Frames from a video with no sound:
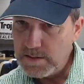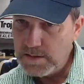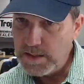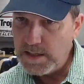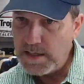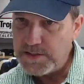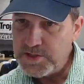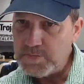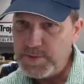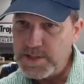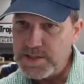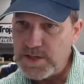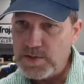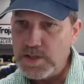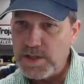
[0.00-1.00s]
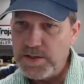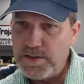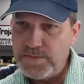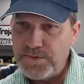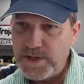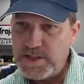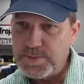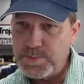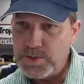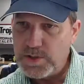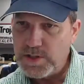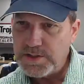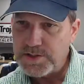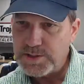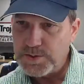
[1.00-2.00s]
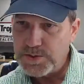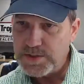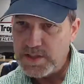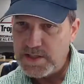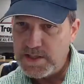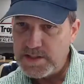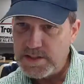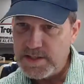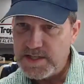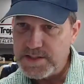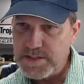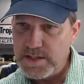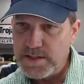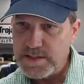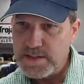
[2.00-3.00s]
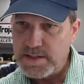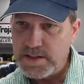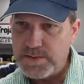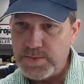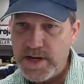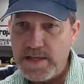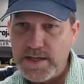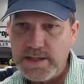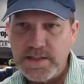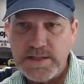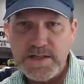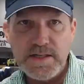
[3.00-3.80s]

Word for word: Yeah, Jimmy Stokely on Facebook also said he's in East Tennessee, raining in